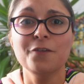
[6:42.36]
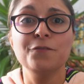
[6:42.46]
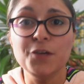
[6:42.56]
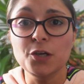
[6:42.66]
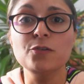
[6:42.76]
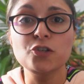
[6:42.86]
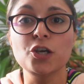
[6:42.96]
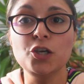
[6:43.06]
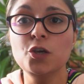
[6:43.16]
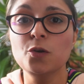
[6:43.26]
future
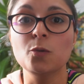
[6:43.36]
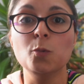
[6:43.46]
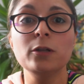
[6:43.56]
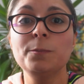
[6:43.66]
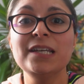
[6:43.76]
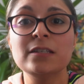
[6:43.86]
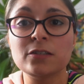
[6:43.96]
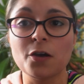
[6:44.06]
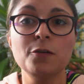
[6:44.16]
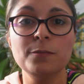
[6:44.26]
you will be
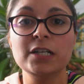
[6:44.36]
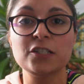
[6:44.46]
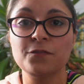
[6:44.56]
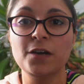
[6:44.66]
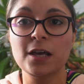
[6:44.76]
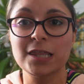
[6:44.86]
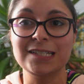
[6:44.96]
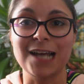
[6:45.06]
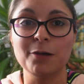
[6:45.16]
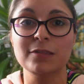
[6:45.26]
so much further
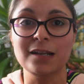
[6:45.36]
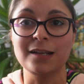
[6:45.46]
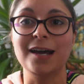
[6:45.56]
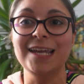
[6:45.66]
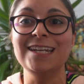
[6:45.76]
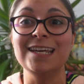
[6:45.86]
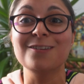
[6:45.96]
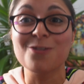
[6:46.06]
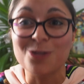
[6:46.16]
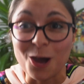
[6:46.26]
down the line
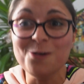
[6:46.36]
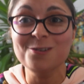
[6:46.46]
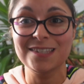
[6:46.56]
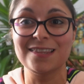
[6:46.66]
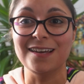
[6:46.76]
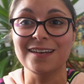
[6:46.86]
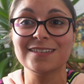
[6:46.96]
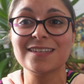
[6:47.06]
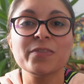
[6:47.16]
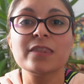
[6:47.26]
in those things